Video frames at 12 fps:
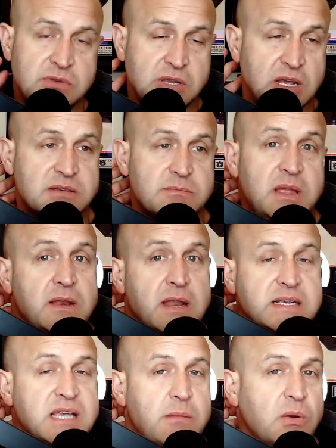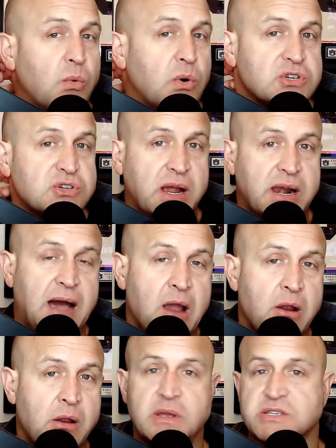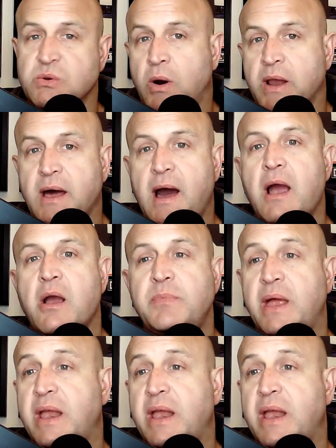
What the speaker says: Doesn't mean that Nick Saban wouldn't try to hire him, doesn't want to hire him,